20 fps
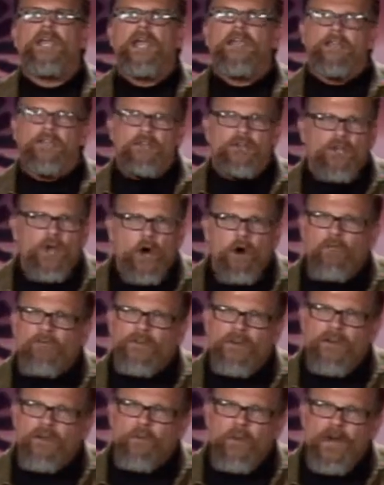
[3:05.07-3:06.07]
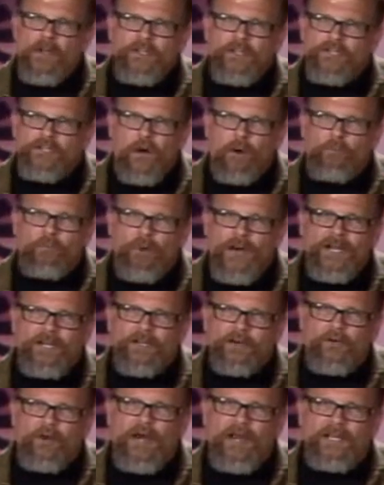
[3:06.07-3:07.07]
Okay, you know very well you don't pray to
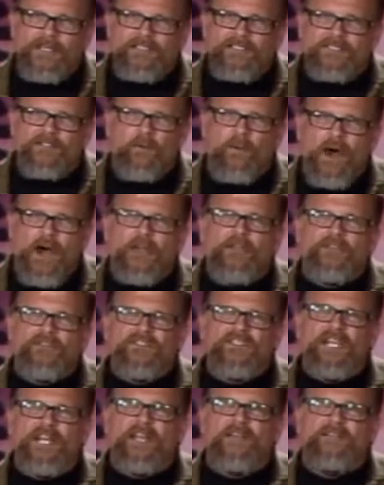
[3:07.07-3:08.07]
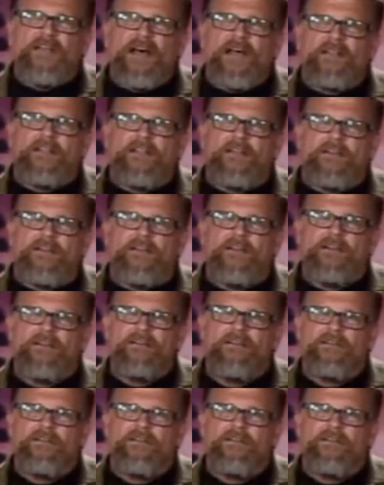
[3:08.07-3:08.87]
Christ, so why are you saying that here?